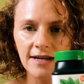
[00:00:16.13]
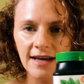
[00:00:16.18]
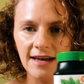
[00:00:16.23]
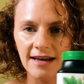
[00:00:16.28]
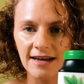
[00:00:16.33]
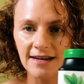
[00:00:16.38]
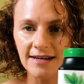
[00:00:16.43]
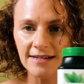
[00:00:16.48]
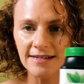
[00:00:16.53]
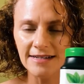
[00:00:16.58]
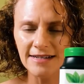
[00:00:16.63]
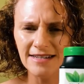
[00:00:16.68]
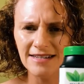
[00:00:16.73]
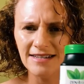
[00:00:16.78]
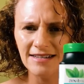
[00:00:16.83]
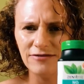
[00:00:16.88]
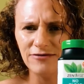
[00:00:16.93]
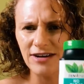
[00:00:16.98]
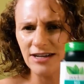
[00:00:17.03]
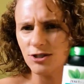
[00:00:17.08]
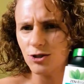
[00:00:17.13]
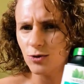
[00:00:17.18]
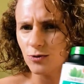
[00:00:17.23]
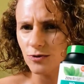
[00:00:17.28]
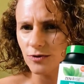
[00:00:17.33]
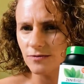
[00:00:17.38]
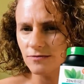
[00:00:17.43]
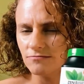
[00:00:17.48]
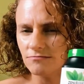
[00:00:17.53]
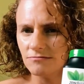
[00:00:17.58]
And if I don't
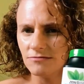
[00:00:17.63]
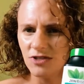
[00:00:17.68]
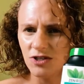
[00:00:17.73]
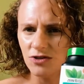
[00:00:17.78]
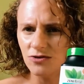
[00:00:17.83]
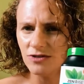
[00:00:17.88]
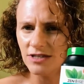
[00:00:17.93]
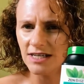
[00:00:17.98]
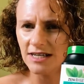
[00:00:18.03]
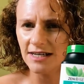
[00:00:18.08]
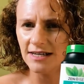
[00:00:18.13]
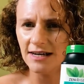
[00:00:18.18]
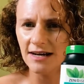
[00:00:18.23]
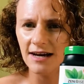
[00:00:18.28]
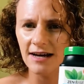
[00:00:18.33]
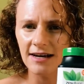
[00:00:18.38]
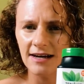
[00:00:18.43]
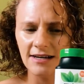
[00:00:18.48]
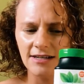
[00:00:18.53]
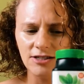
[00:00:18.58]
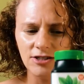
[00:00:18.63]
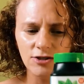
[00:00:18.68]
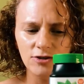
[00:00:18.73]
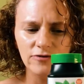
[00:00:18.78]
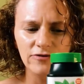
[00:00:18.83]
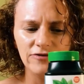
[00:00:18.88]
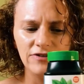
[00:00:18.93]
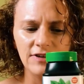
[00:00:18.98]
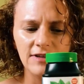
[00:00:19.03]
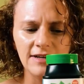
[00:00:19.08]
use it, I do
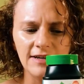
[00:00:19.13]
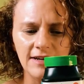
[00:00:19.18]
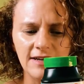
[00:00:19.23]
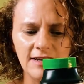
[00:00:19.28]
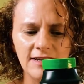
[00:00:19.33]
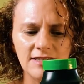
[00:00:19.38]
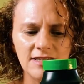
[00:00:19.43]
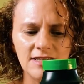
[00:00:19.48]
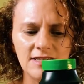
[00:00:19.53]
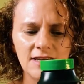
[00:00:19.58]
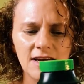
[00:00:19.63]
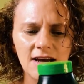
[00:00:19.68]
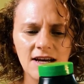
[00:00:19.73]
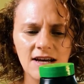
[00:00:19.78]
feel like it's